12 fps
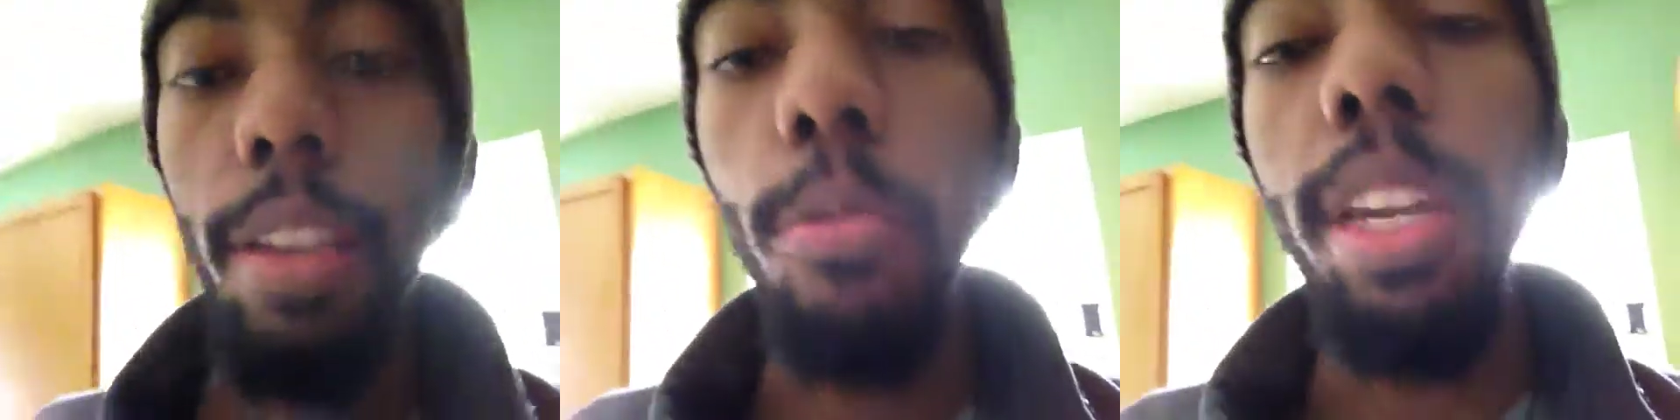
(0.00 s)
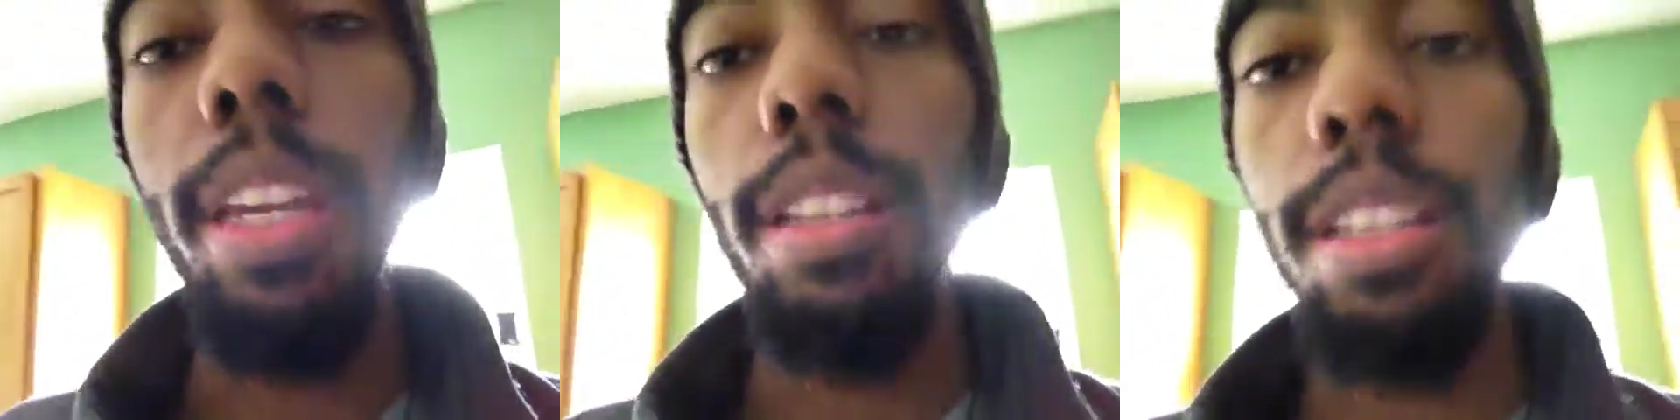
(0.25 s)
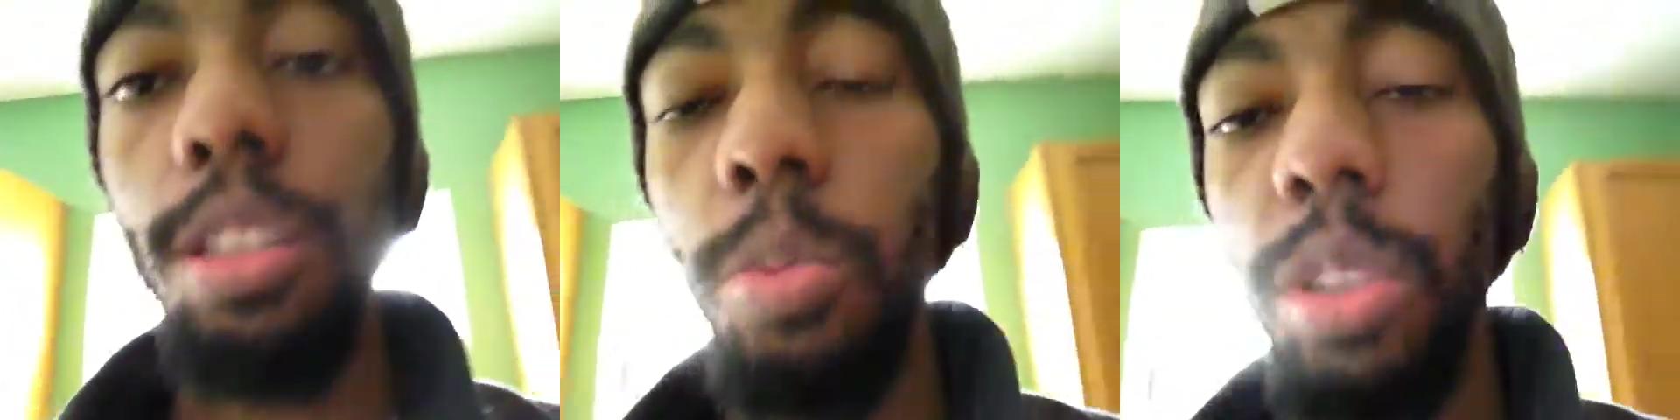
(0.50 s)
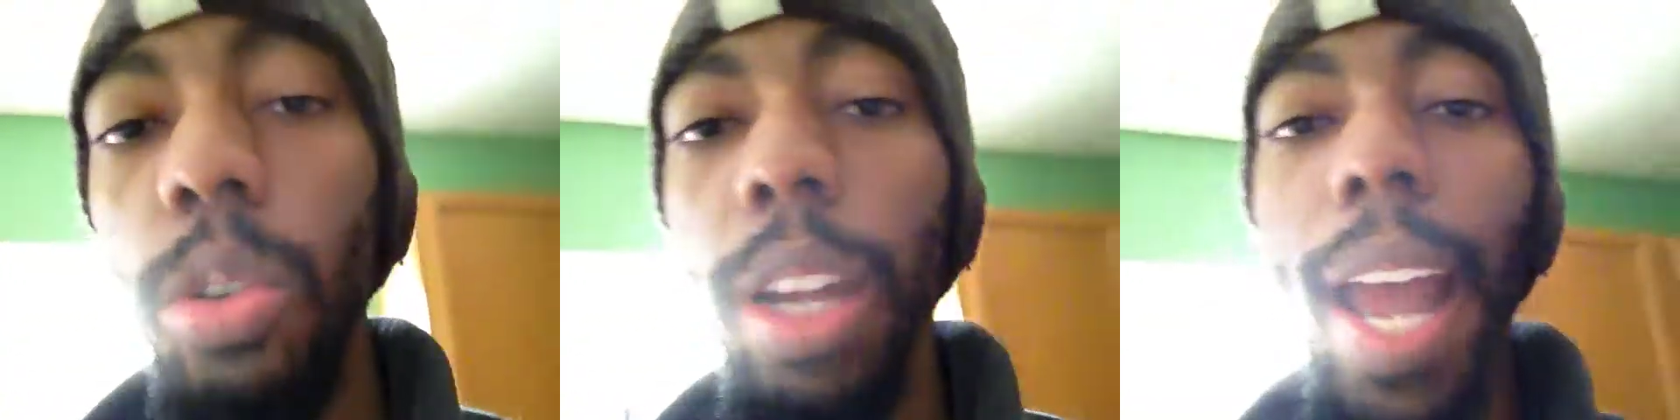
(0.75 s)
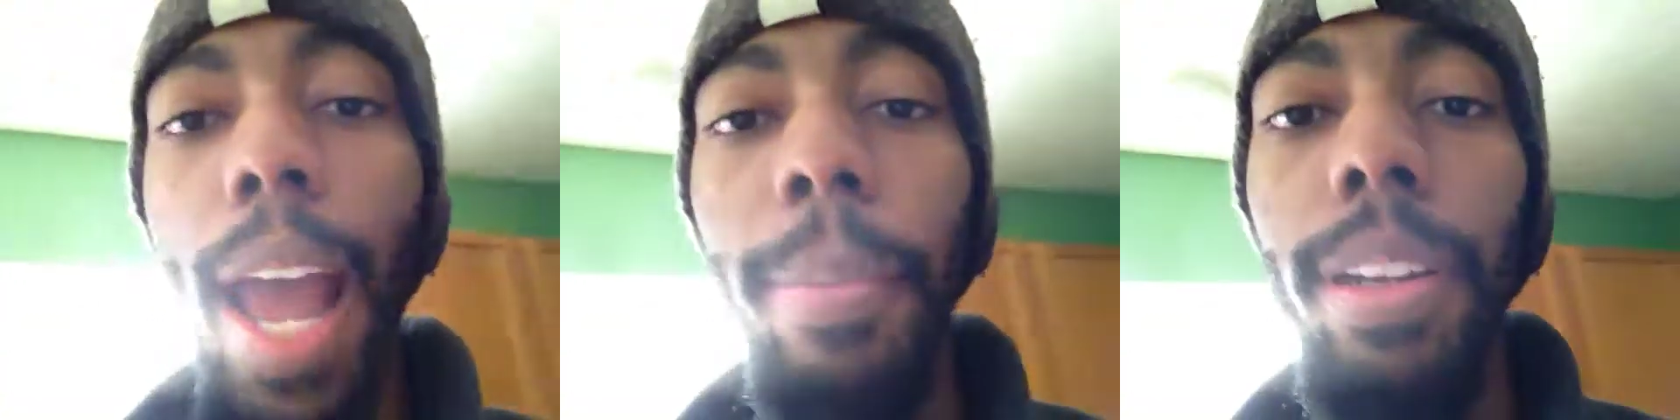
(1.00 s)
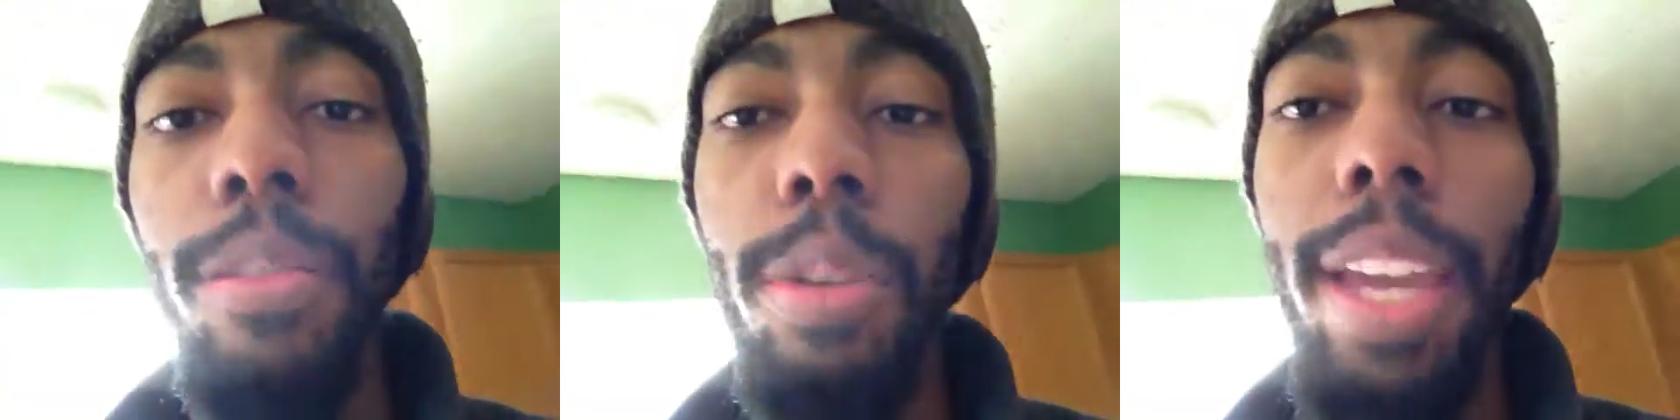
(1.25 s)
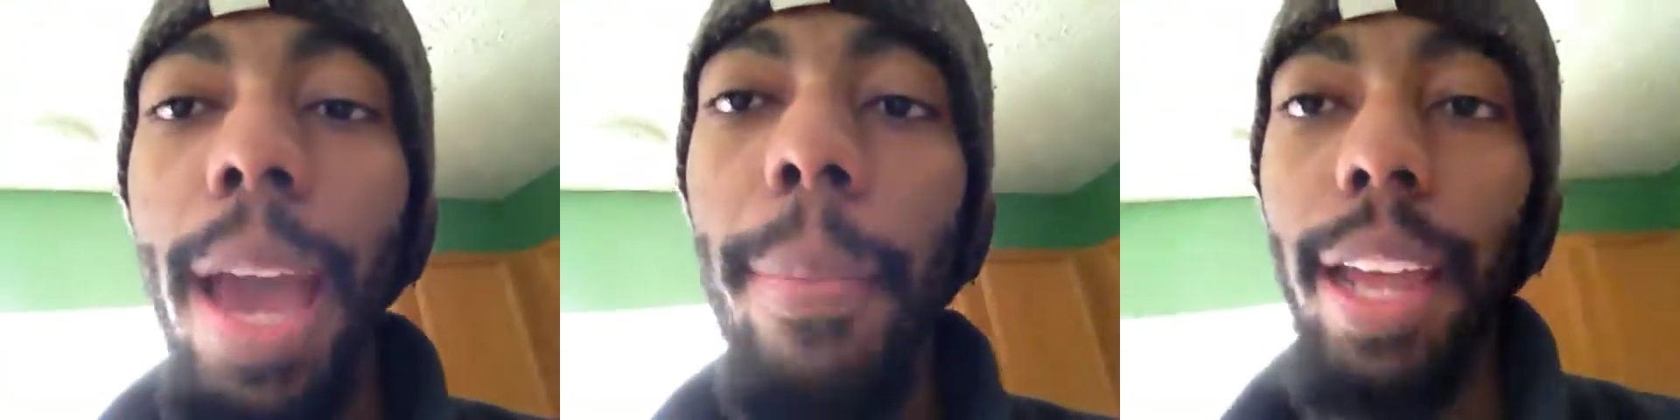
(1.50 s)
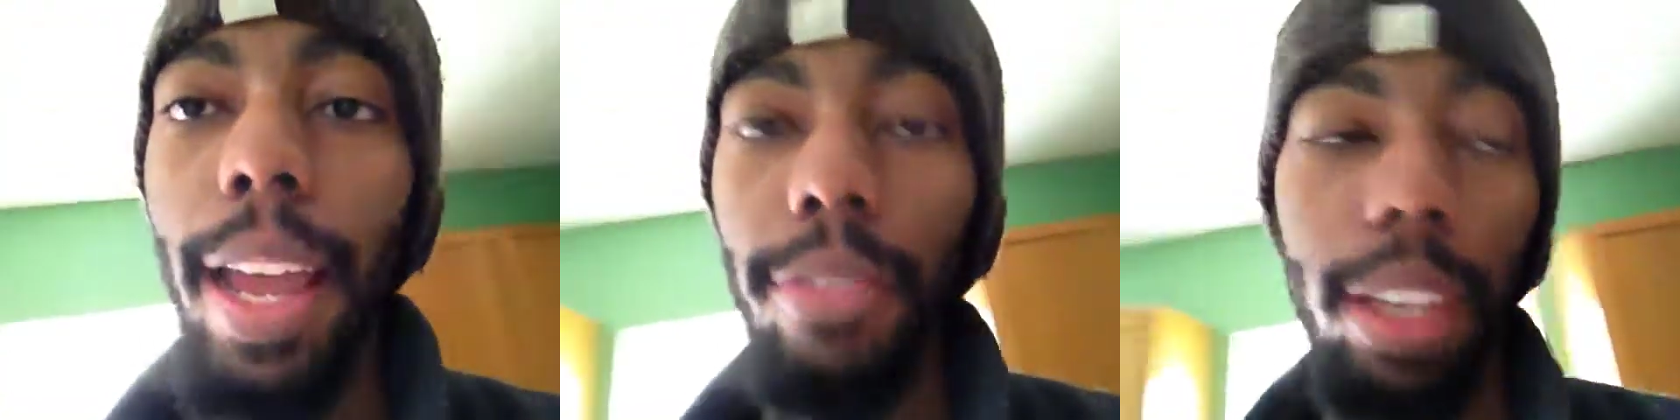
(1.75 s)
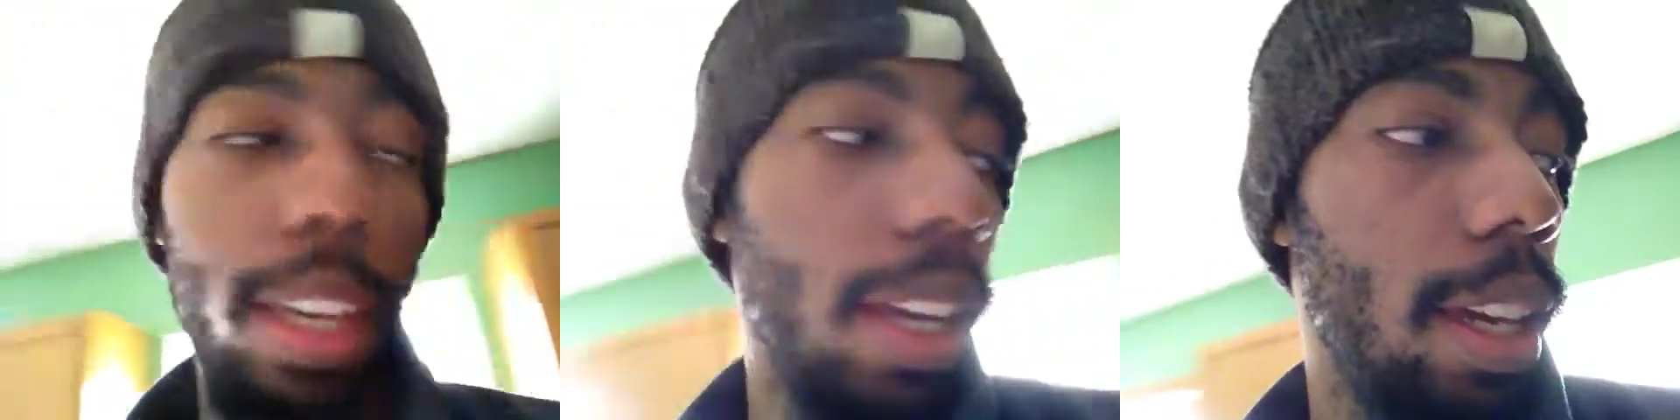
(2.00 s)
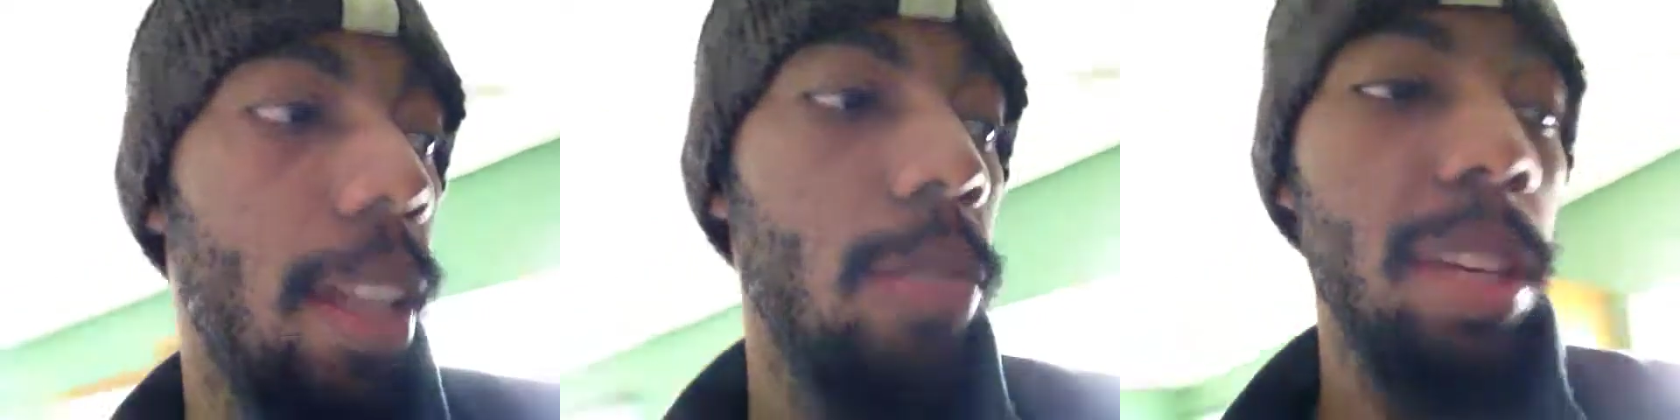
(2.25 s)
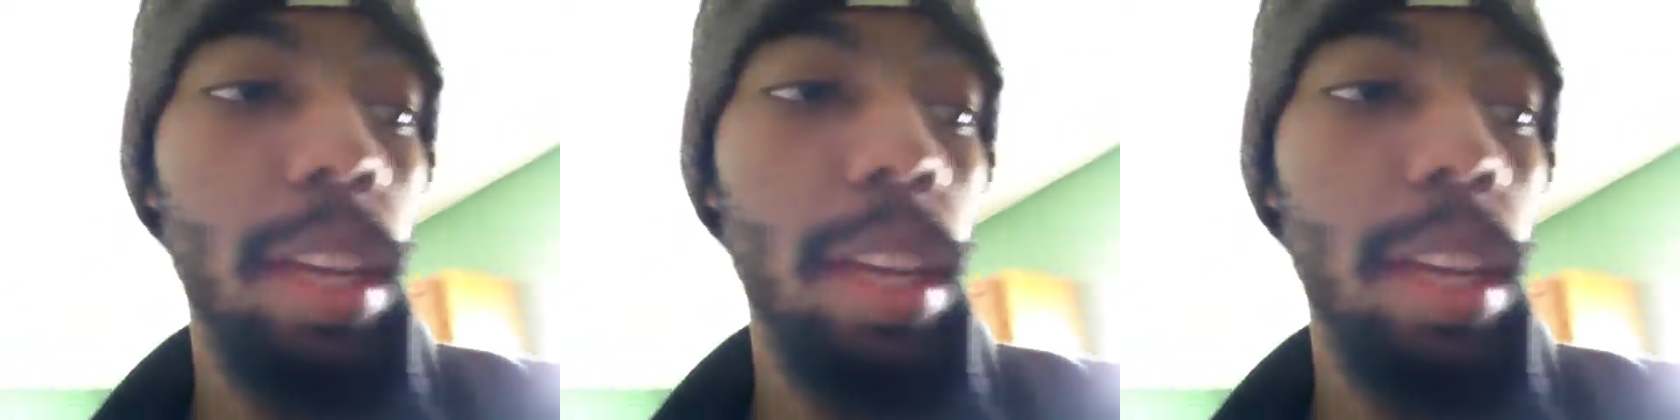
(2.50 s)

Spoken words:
this is what's going to happen. If we happen to have kids,